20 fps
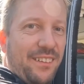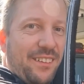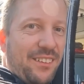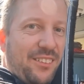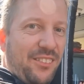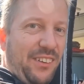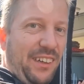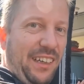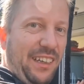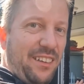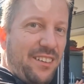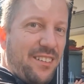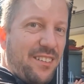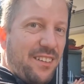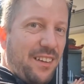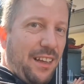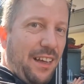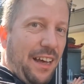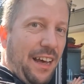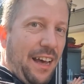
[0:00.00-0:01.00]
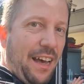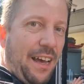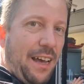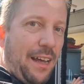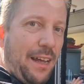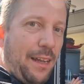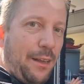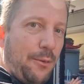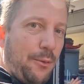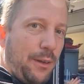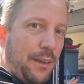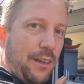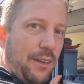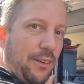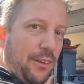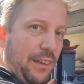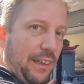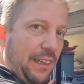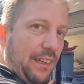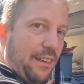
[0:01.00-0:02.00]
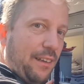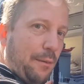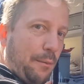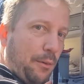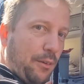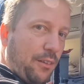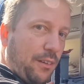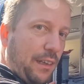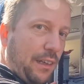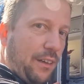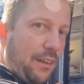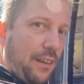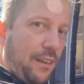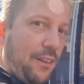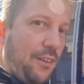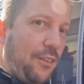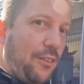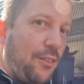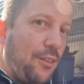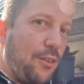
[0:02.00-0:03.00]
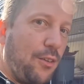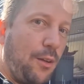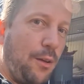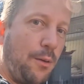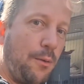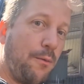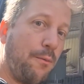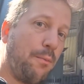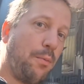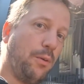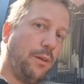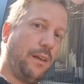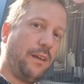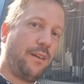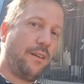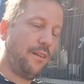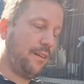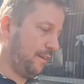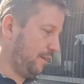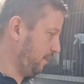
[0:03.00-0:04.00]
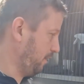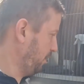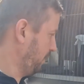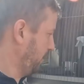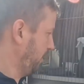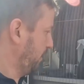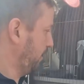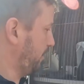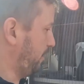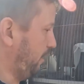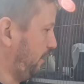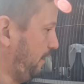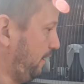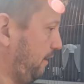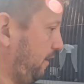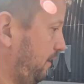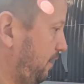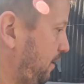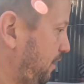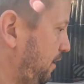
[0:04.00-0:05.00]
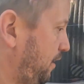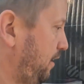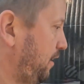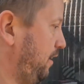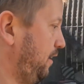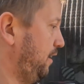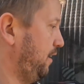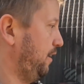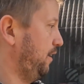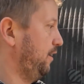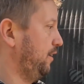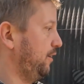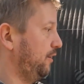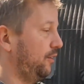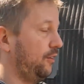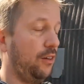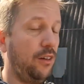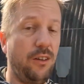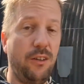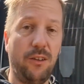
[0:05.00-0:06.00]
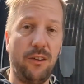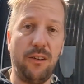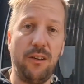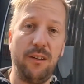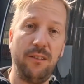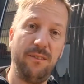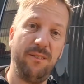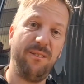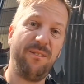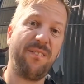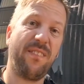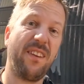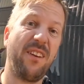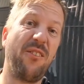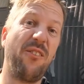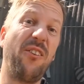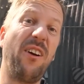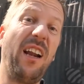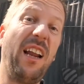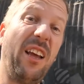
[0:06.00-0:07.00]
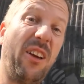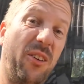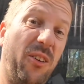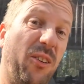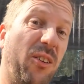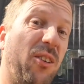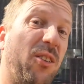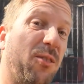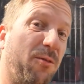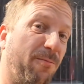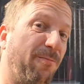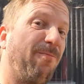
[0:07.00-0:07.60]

grease. And when you need the mosquito net, you just pull it here to the door. Really good.